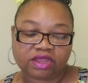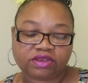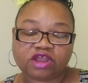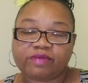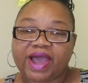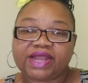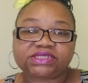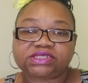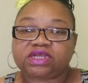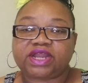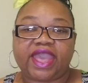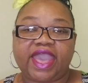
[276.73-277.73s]
Nobody's just
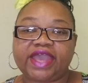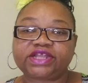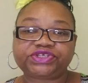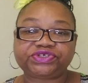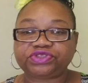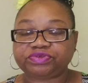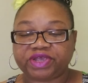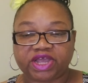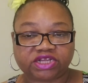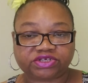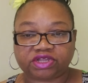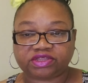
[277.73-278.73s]
going to hand you
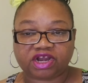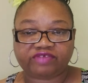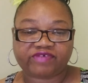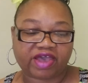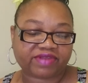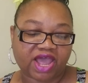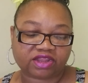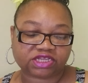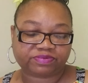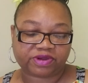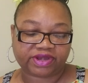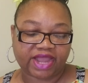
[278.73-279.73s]

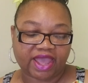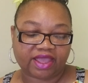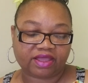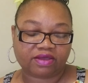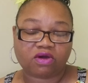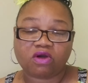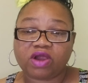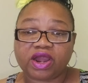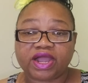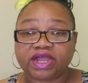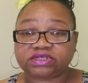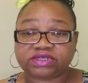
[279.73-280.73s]
$335 per day or
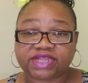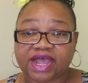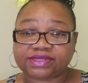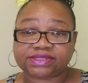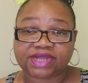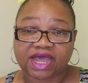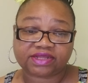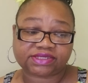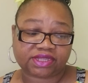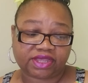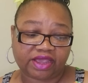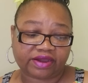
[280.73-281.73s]
$100,000
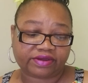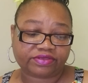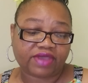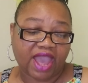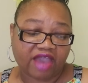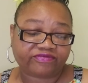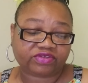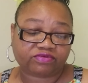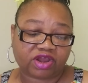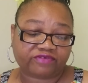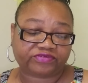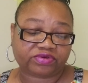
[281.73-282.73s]
a year. You have to
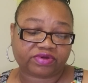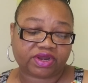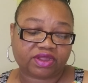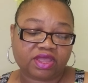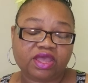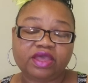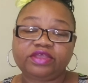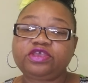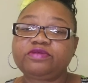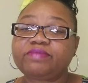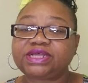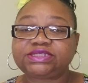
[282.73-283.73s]
work for it.
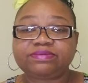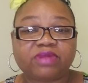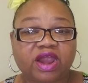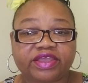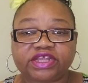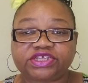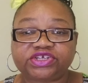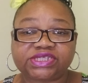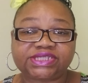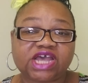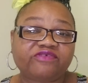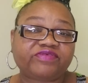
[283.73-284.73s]
You must market
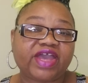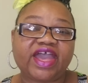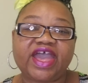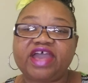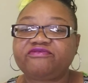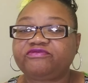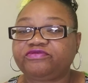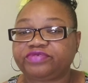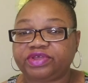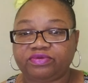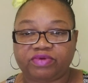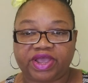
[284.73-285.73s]
yourself
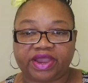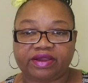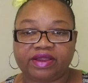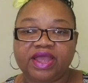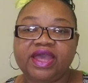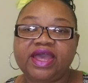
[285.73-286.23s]
everywhere.